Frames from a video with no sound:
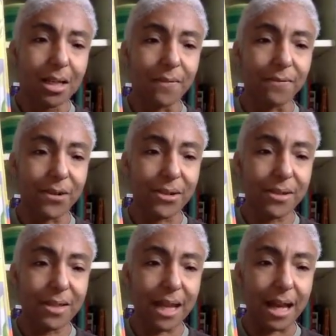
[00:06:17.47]
The
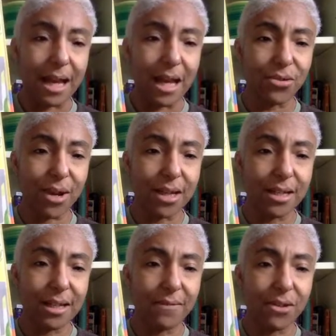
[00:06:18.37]
first day, I tried to
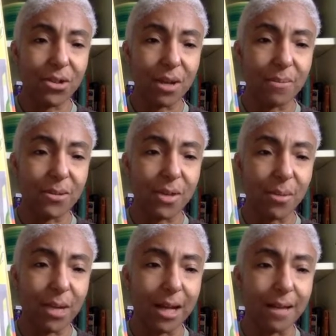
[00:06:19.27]
give the job to
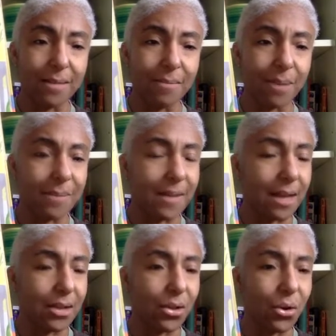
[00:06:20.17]
someone else. Mom
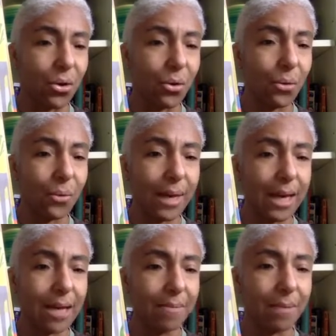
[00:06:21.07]
said, "No
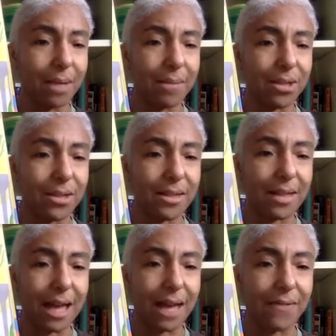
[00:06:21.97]
way." Mama just
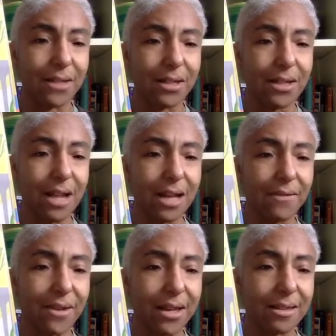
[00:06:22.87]
laughed. None
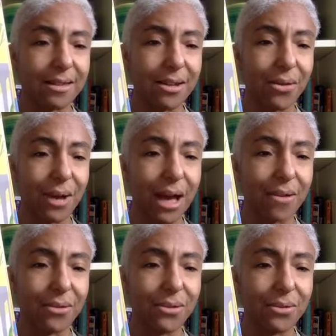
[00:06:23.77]
of us know
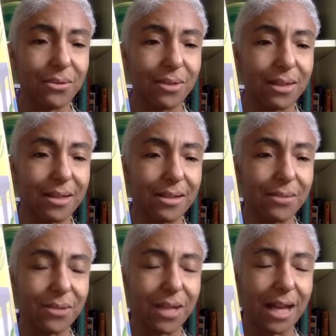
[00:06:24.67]
how soon things
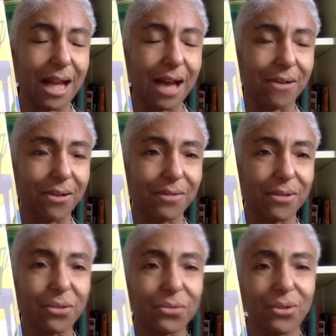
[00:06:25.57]
would get out of
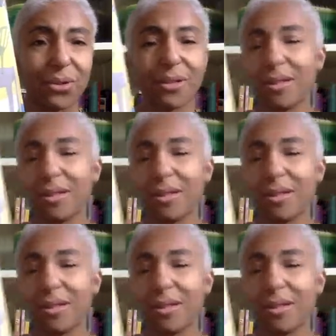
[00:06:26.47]
control.